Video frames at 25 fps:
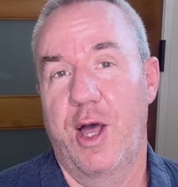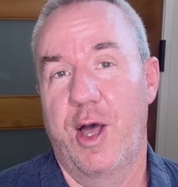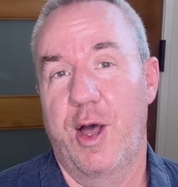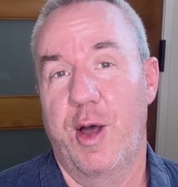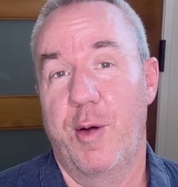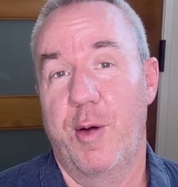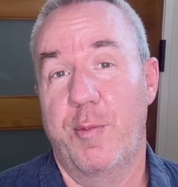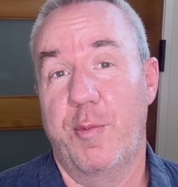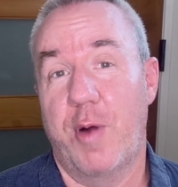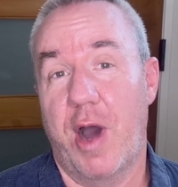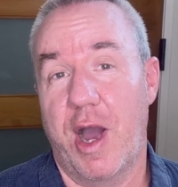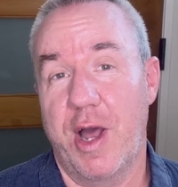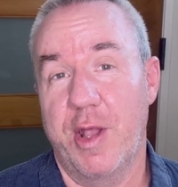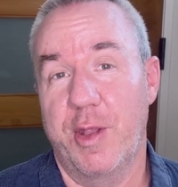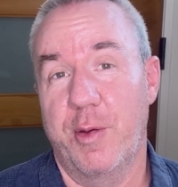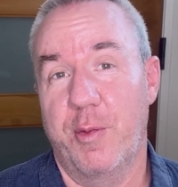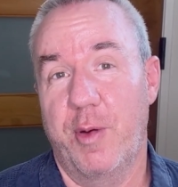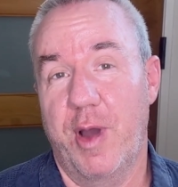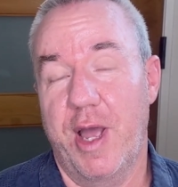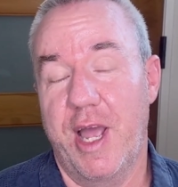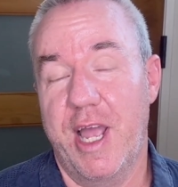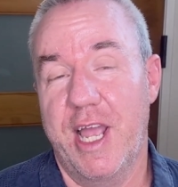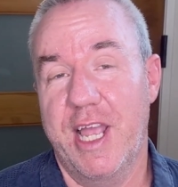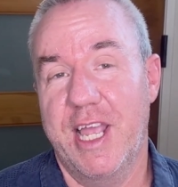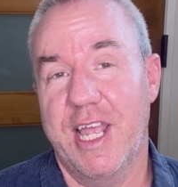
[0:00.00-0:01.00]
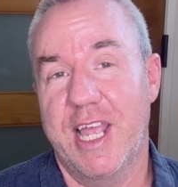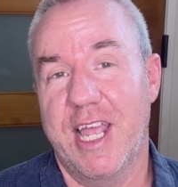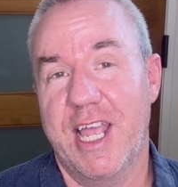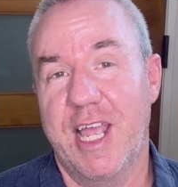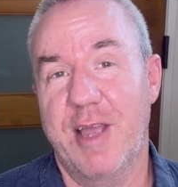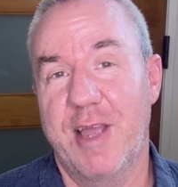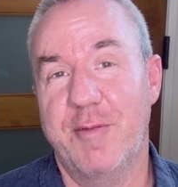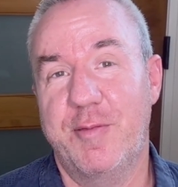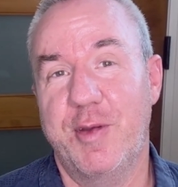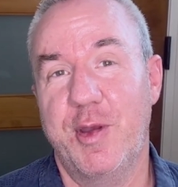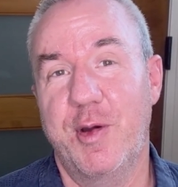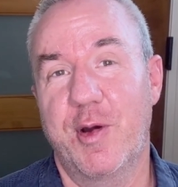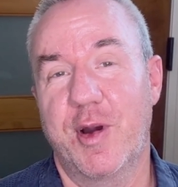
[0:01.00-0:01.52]
By the way,
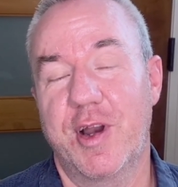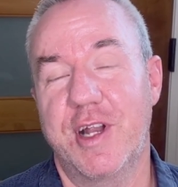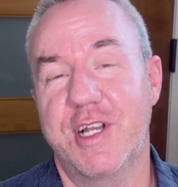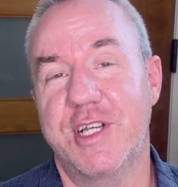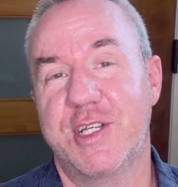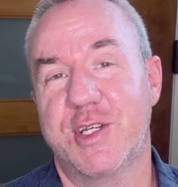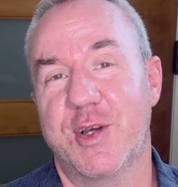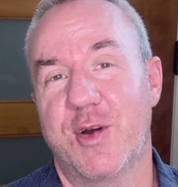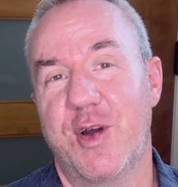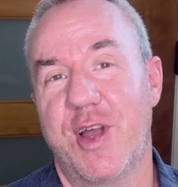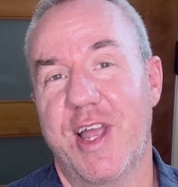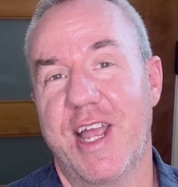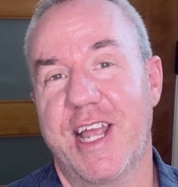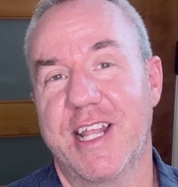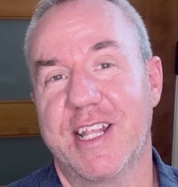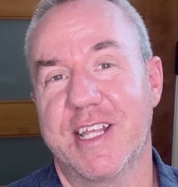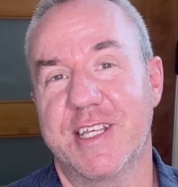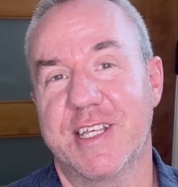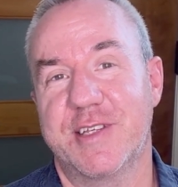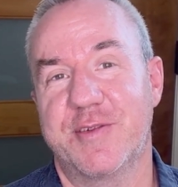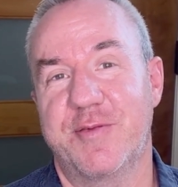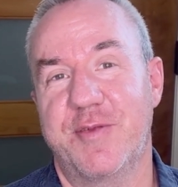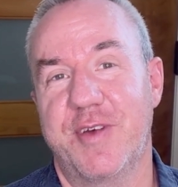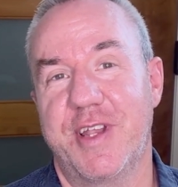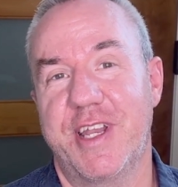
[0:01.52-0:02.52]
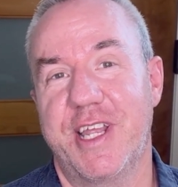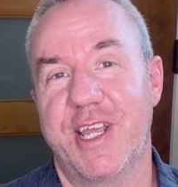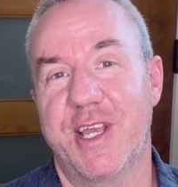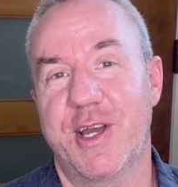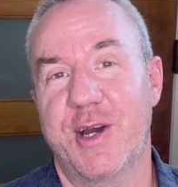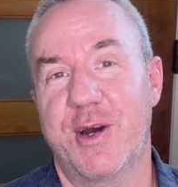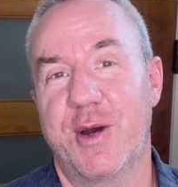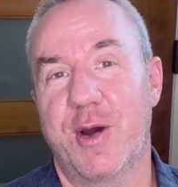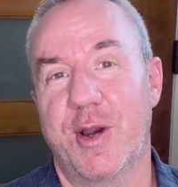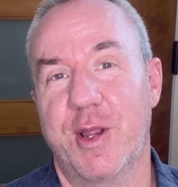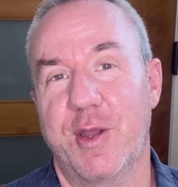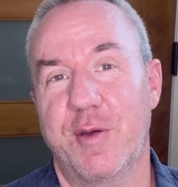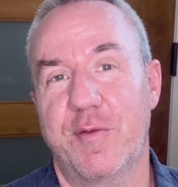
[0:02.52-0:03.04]
if you are enjoying this video
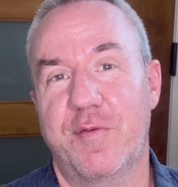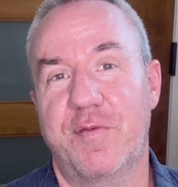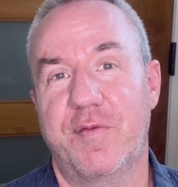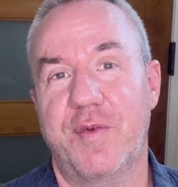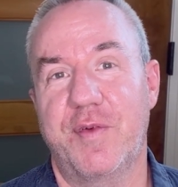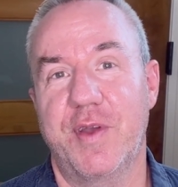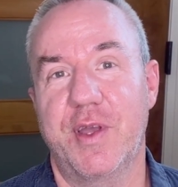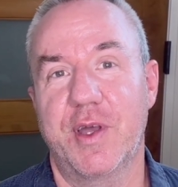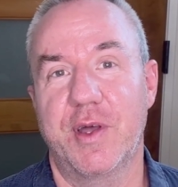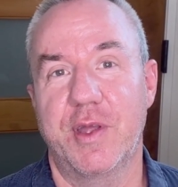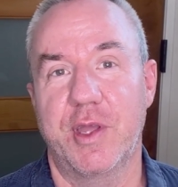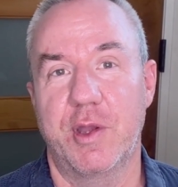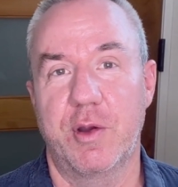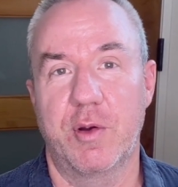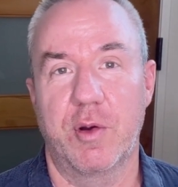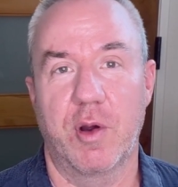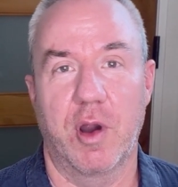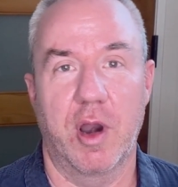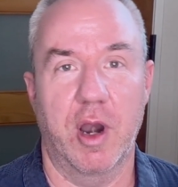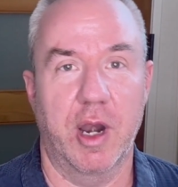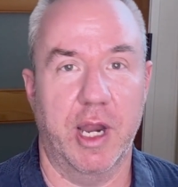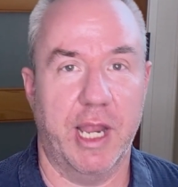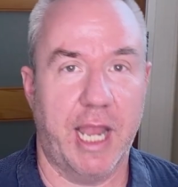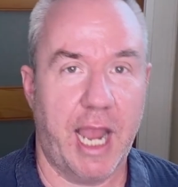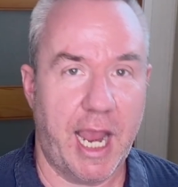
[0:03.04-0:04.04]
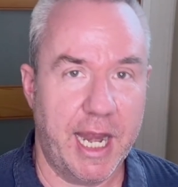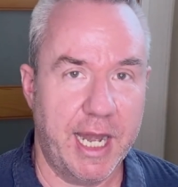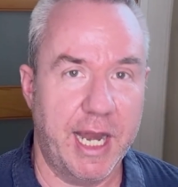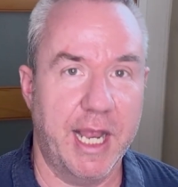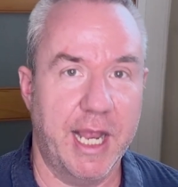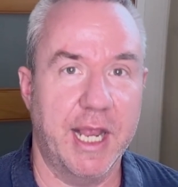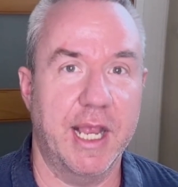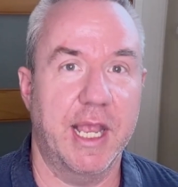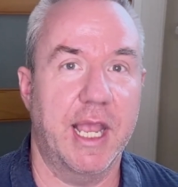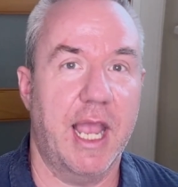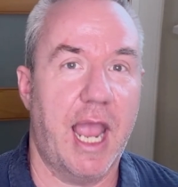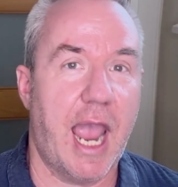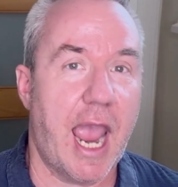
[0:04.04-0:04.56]
or you feel you are
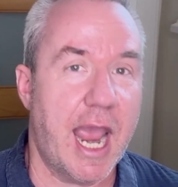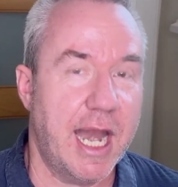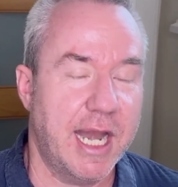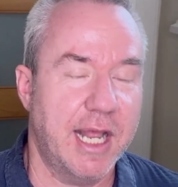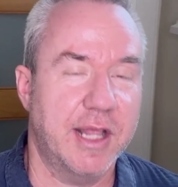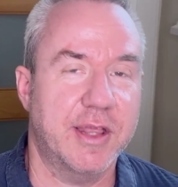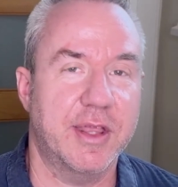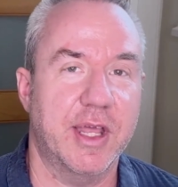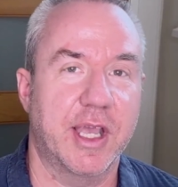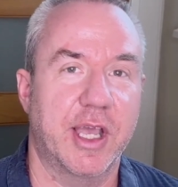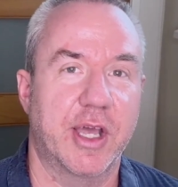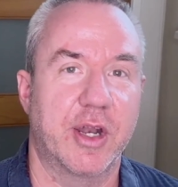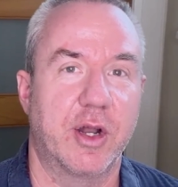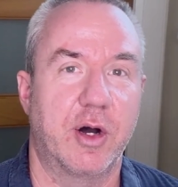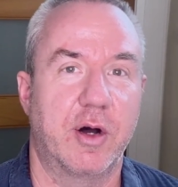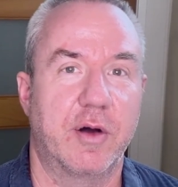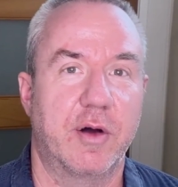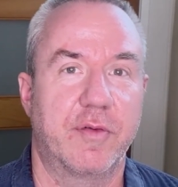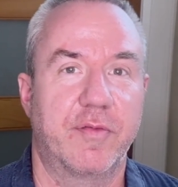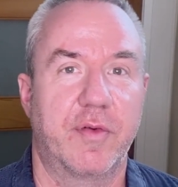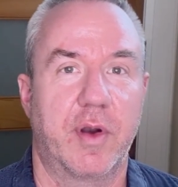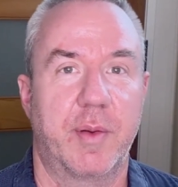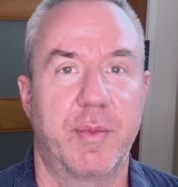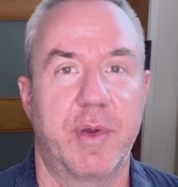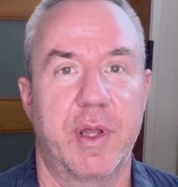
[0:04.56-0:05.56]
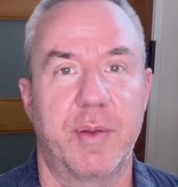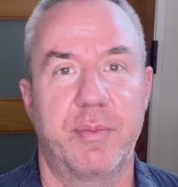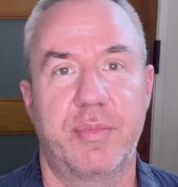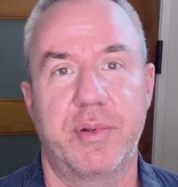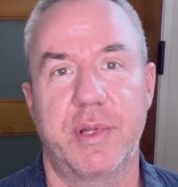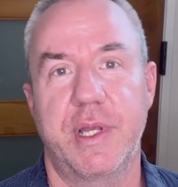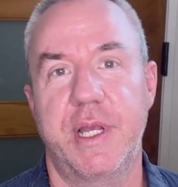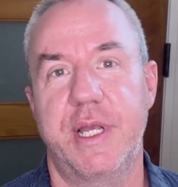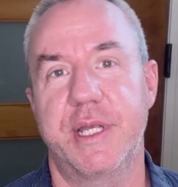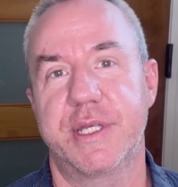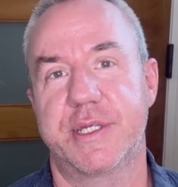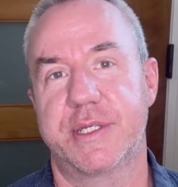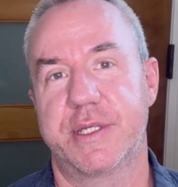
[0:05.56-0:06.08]
gaining anything at all from it,
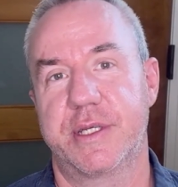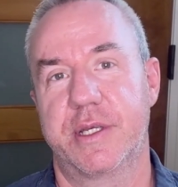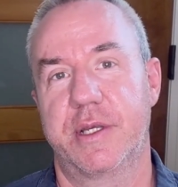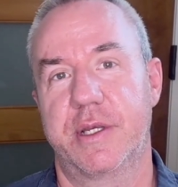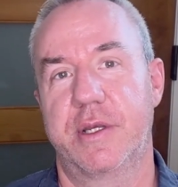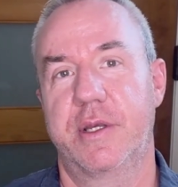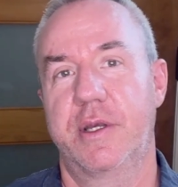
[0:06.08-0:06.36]
please